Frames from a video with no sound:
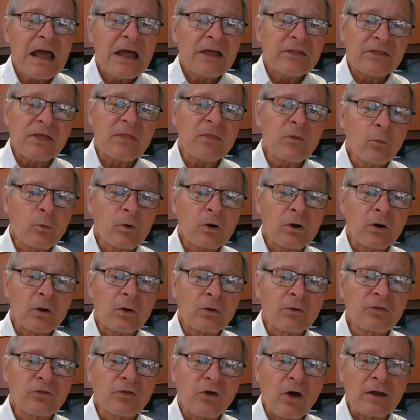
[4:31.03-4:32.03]
Then the
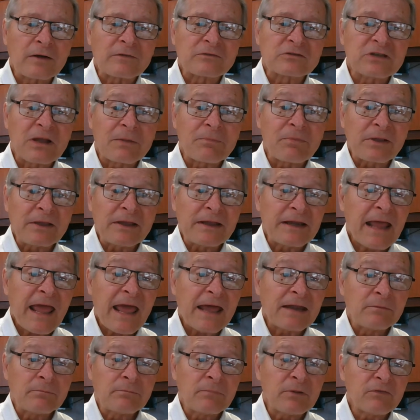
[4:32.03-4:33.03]
world thought of something it
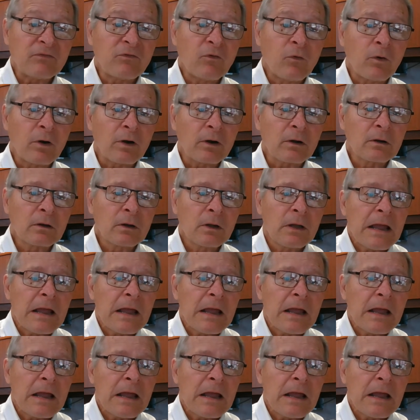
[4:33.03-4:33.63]
hadn't before.